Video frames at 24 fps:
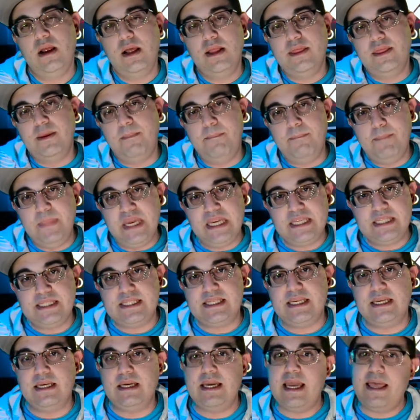The
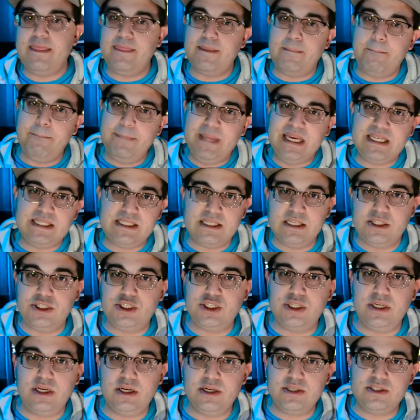mixing and the mix
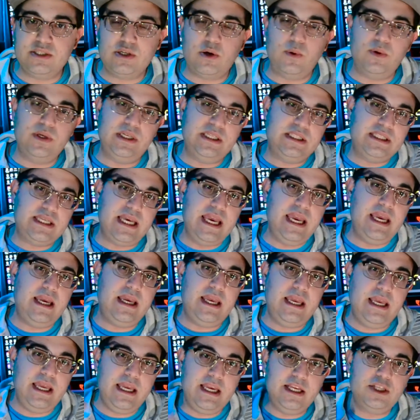engineer is going to take
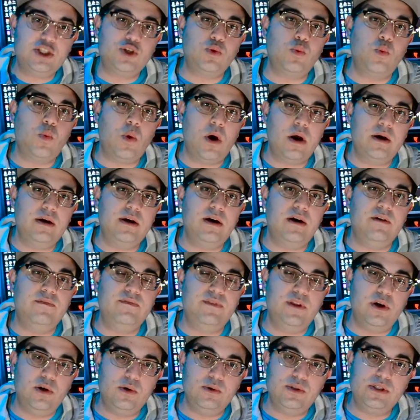each one of
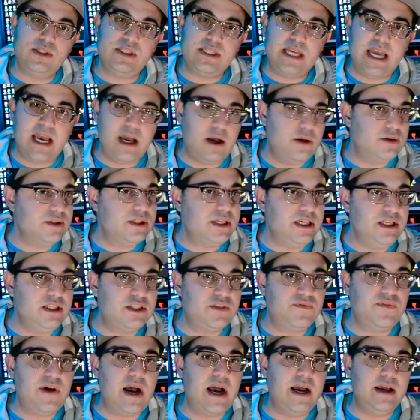those sounds, each
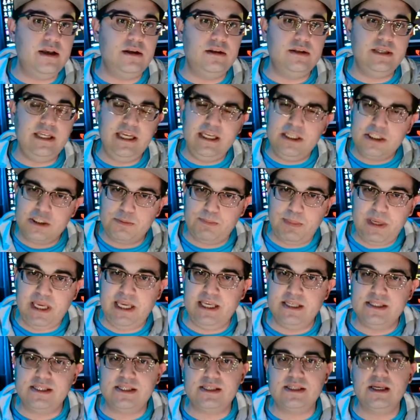file, each
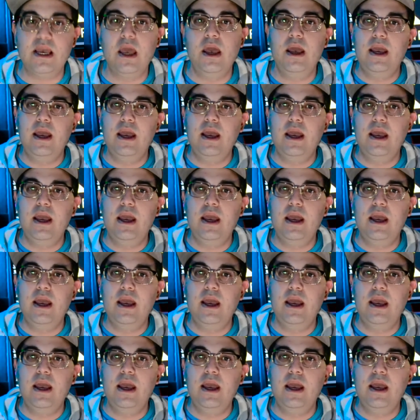piece,